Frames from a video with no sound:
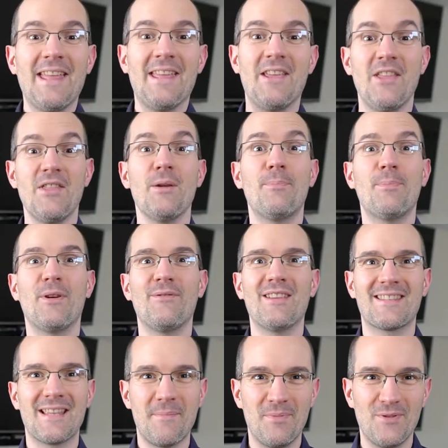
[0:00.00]
In the
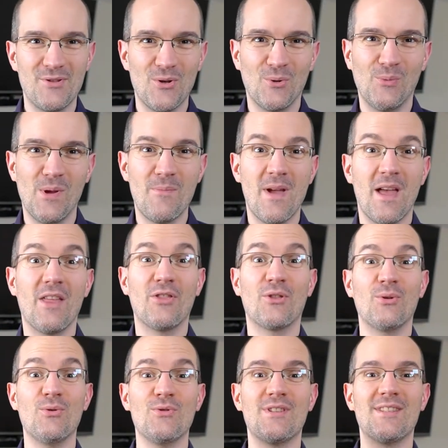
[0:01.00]
previous episode, we went
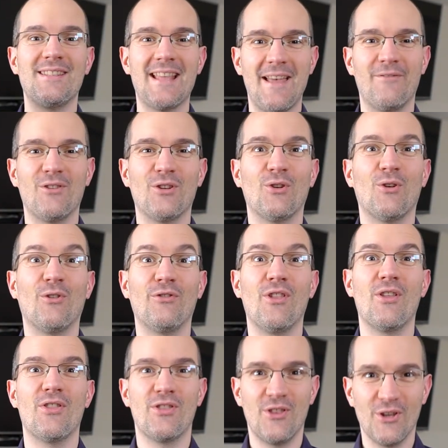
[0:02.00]
through 7 of
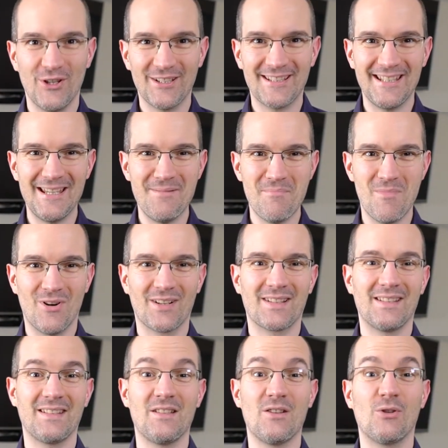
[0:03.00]
the 13
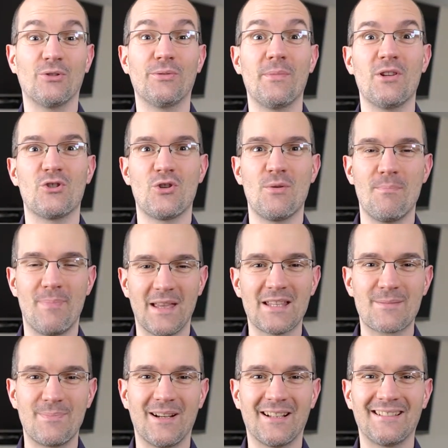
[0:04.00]
marketing automation
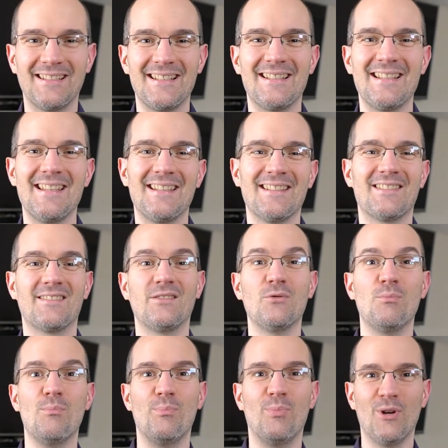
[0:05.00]
best practices to
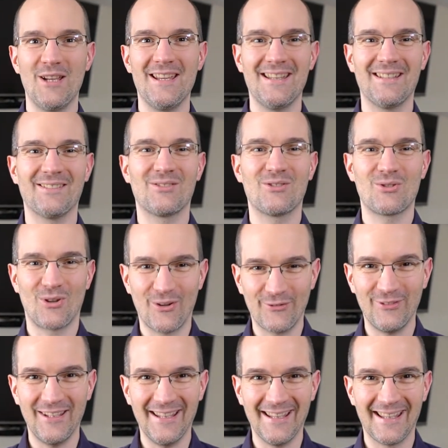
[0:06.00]
bring
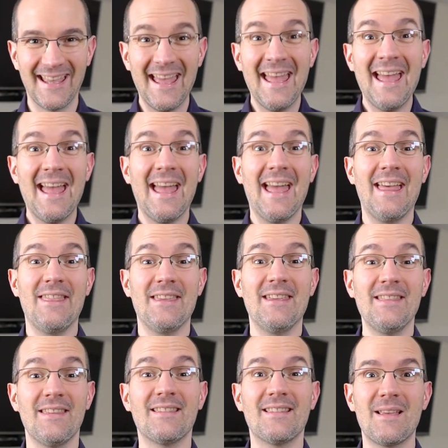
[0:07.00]
traffic, and
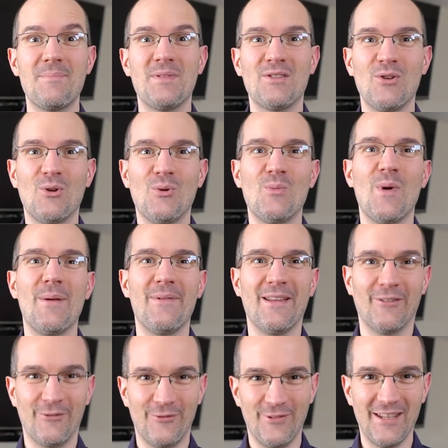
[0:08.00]
in this episode, we
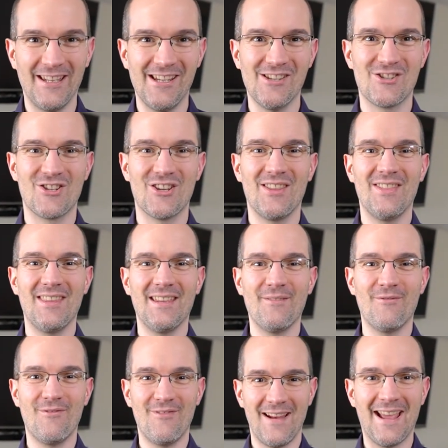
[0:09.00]
will finish the
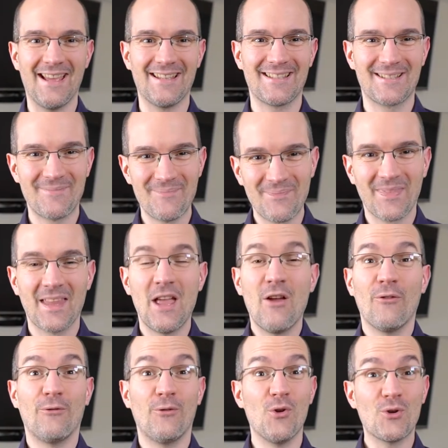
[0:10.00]
rest,
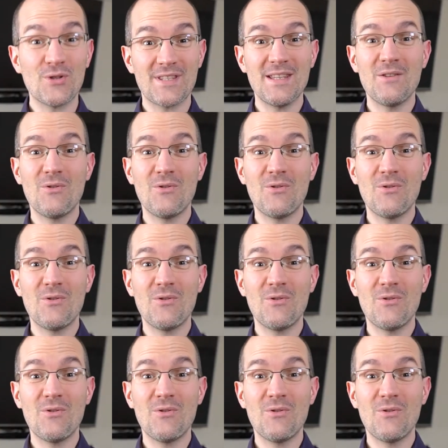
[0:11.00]
focusing